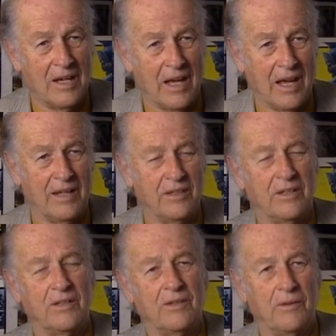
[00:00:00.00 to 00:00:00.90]
and
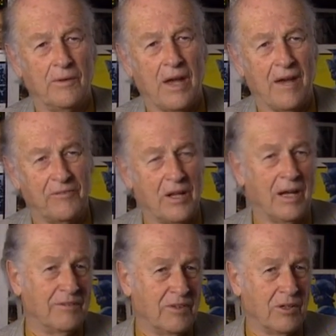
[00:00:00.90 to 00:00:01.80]
have
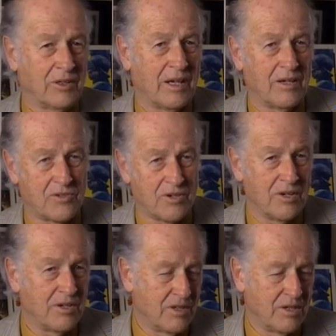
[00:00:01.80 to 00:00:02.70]
Gulliver look at a
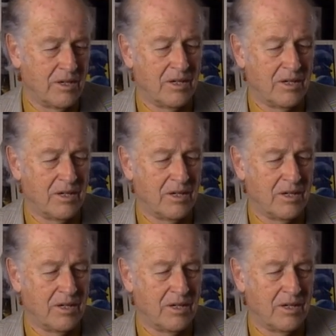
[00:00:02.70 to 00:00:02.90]
certain